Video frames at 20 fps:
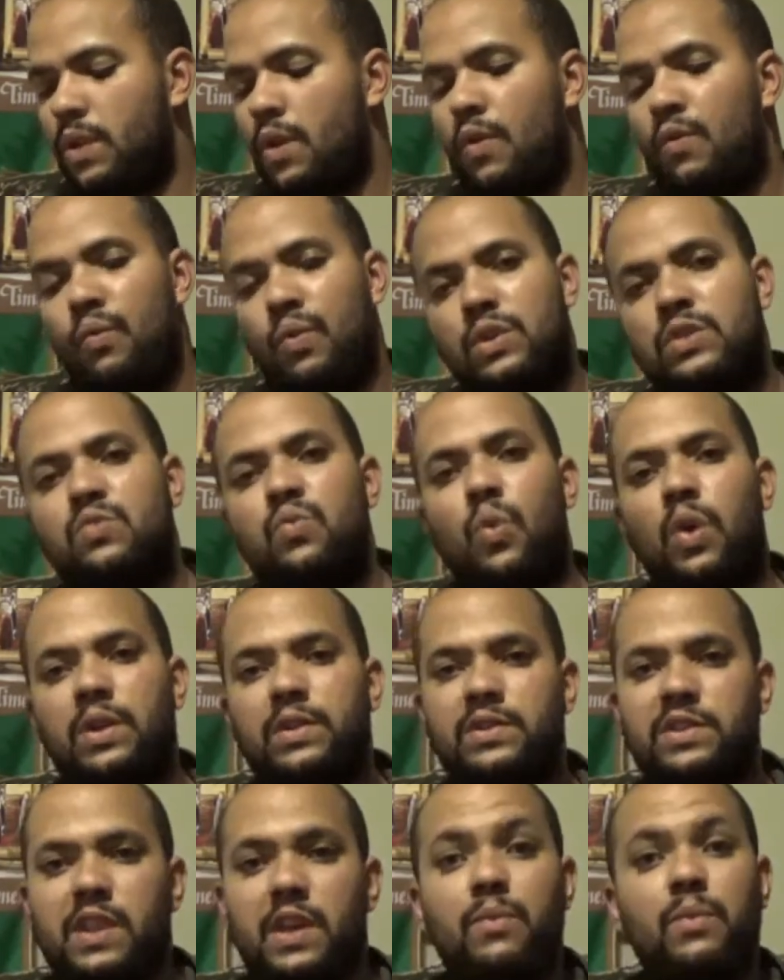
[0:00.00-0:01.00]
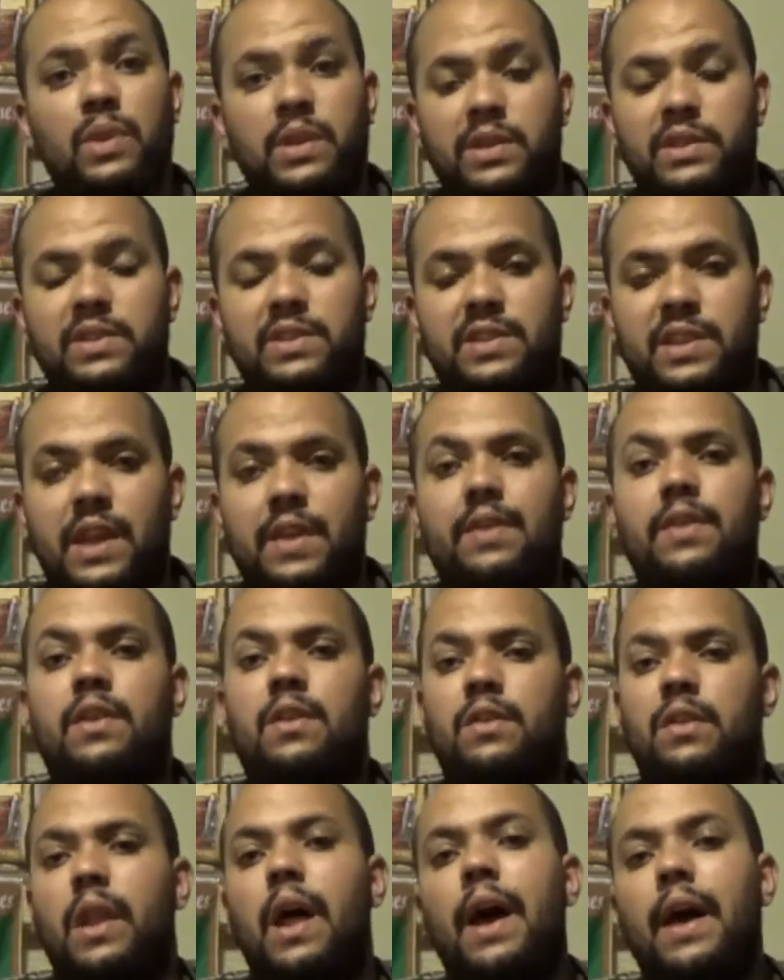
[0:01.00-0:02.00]
was ones that would extend their
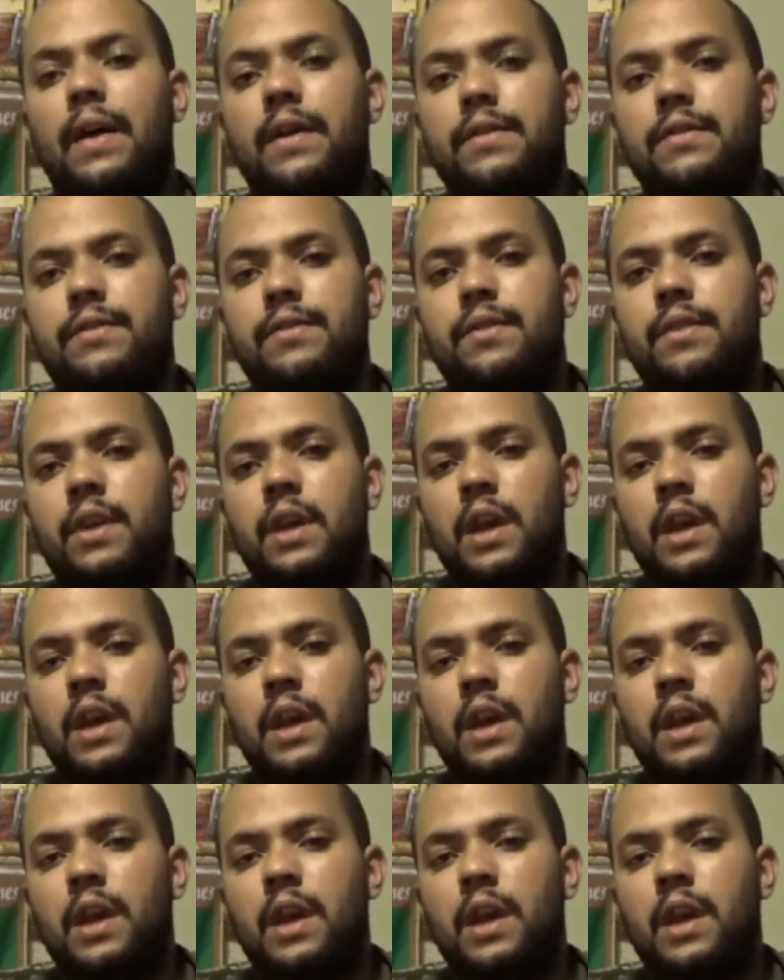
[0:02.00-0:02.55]
life.